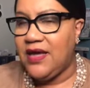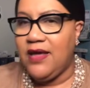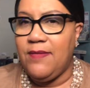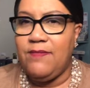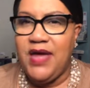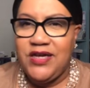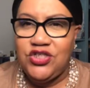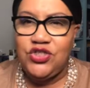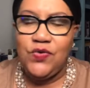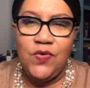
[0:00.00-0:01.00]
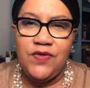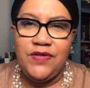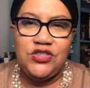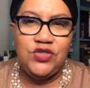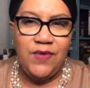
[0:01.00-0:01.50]
make sure
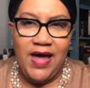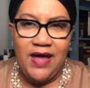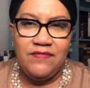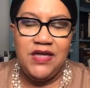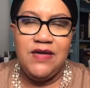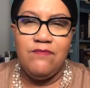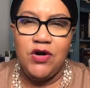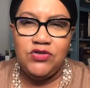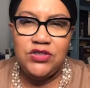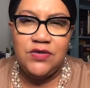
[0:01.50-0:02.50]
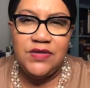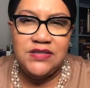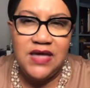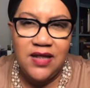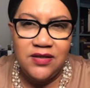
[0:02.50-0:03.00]
that you have the emotional
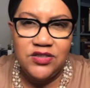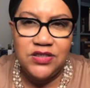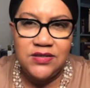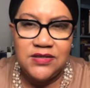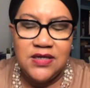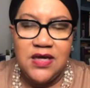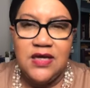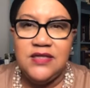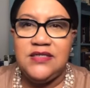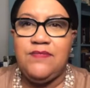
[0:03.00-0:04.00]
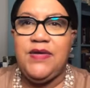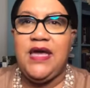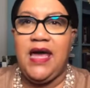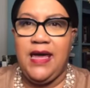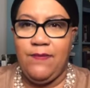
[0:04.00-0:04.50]
intelligence to be
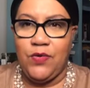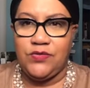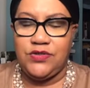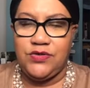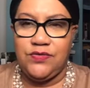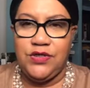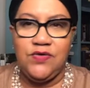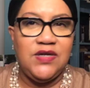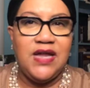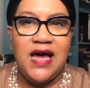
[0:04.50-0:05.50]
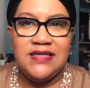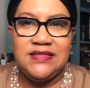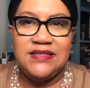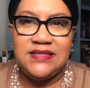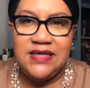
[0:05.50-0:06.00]
able to utilize the
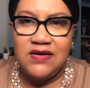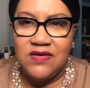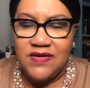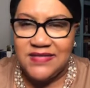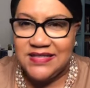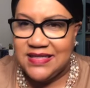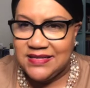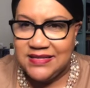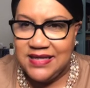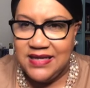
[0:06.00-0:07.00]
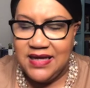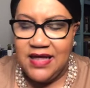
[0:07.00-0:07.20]
skill of sensing,